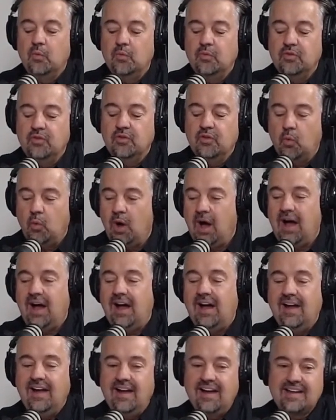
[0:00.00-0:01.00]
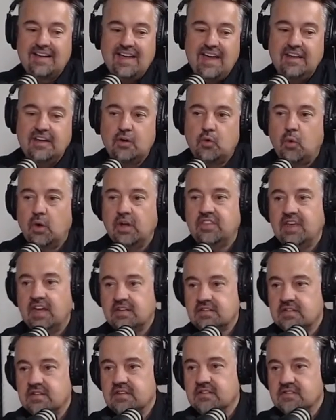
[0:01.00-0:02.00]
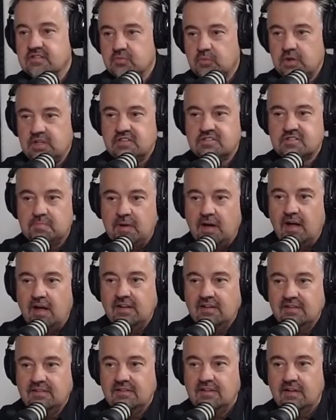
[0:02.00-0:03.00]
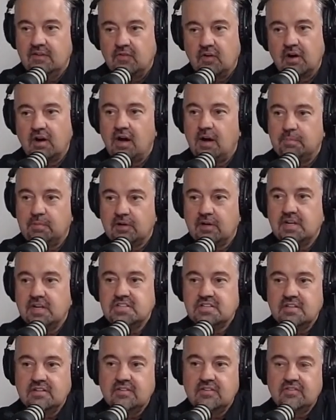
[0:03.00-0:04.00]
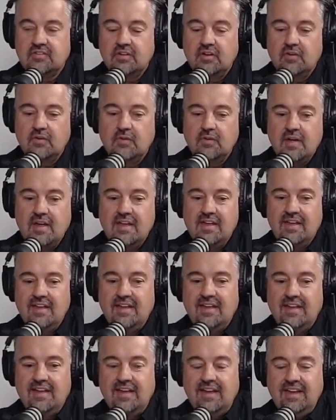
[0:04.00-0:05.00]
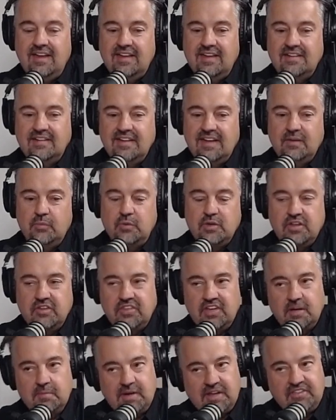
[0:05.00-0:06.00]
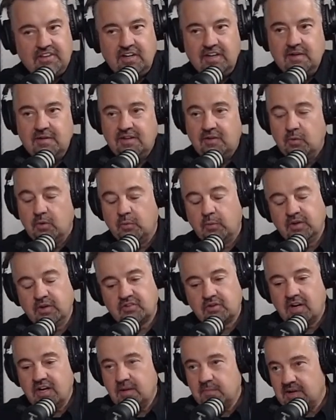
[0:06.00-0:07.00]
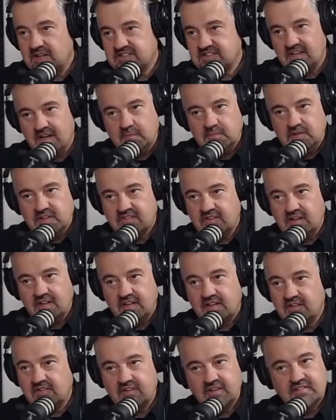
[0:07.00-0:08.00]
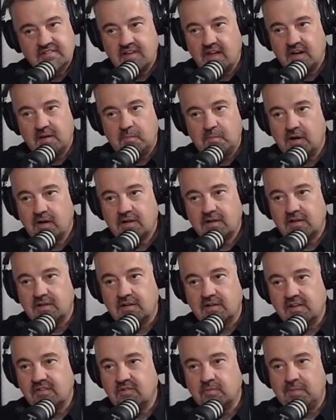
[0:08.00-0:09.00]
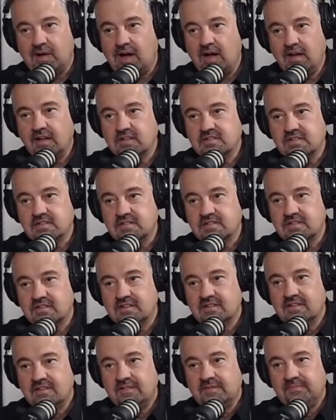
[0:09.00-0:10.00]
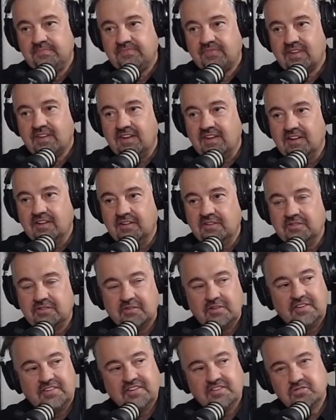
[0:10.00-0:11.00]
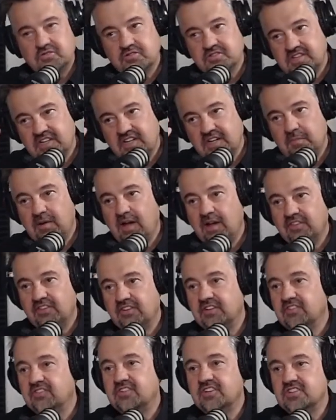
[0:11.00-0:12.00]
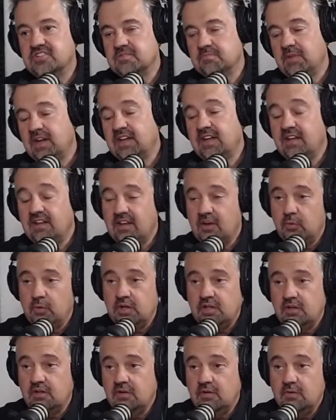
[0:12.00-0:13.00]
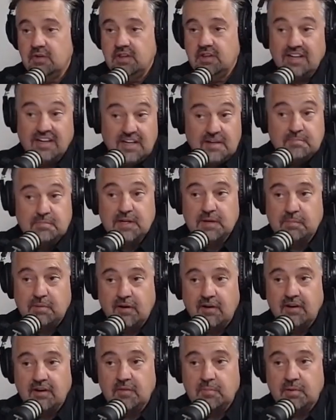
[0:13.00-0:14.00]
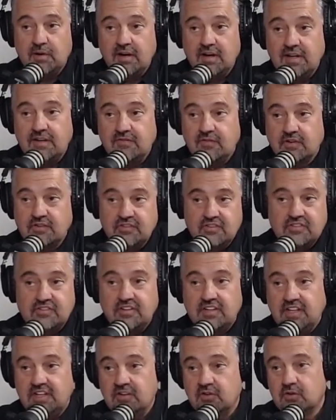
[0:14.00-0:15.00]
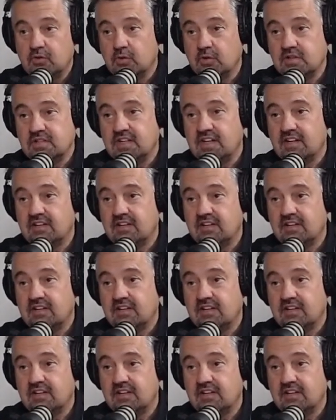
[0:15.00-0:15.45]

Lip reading: The why, I kind of equate that to the sweet spot of our operations. So, and when you think about what's great about Simon Sinek is he's not a marketer, he's a biologist. So it's interesting about the decision making that we do in the limbic part of the brain versus the neocortex.